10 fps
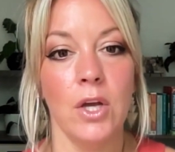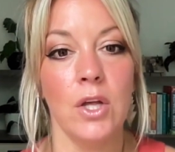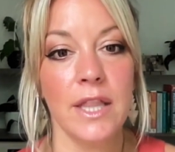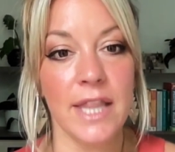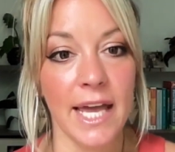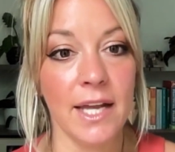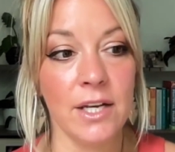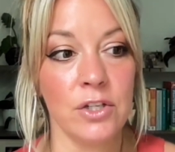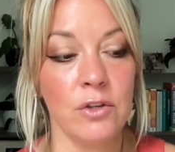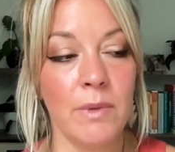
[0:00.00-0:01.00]
Then
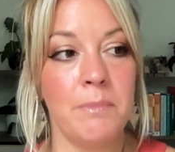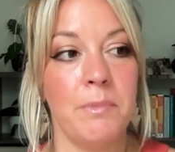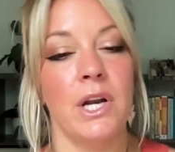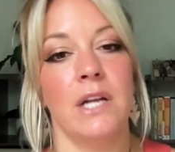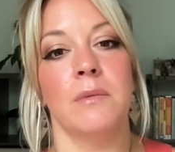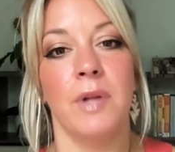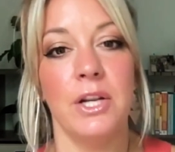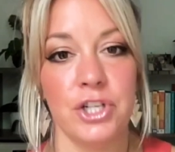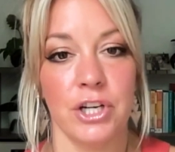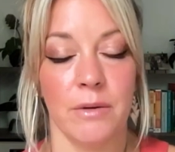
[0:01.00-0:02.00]
you may put on a blood
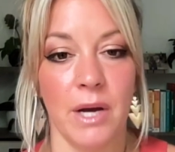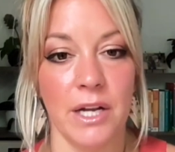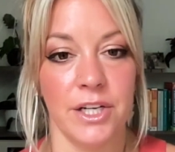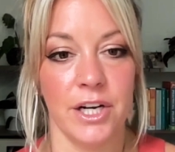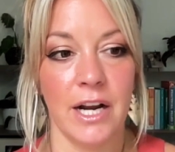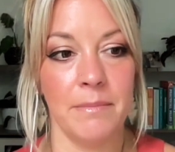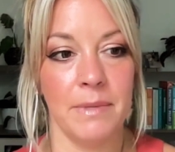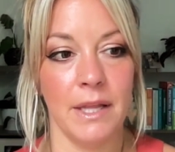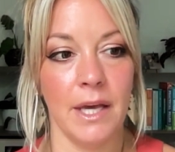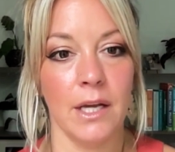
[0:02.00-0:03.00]
sugar monitor and be
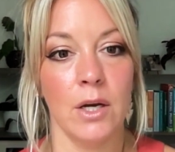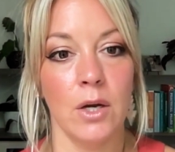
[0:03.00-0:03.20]
like,